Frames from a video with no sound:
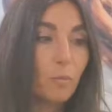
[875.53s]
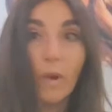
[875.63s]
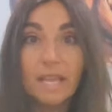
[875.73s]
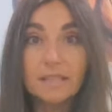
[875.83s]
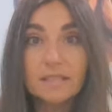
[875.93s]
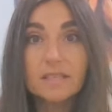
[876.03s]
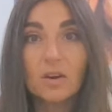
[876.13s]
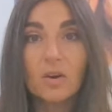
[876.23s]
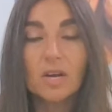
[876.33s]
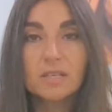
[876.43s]
wins
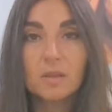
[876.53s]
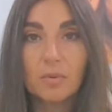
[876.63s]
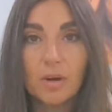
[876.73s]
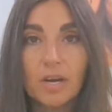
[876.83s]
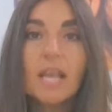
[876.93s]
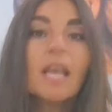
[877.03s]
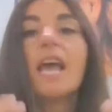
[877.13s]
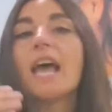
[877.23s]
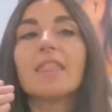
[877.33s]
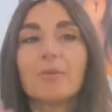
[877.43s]
across the board.
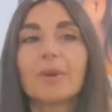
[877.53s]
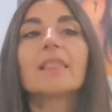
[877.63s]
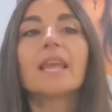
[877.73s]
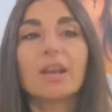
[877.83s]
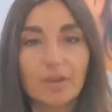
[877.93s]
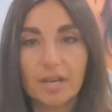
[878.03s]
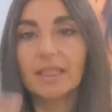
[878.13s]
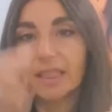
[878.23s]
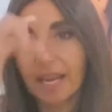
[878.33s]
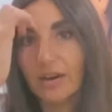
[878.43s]
And then we layered
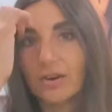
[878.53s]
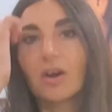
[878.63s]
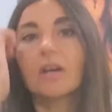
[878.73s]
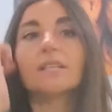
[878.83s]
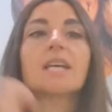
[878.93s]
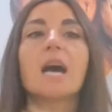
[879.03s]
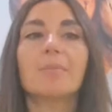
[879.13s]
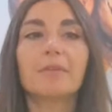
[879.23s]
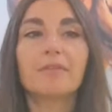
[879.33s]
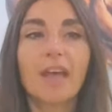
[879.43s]
and layered on
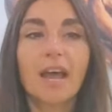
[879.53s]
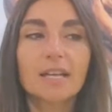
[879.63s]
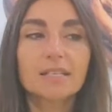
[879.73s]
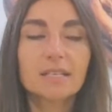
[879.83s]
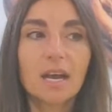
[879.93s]
top of that.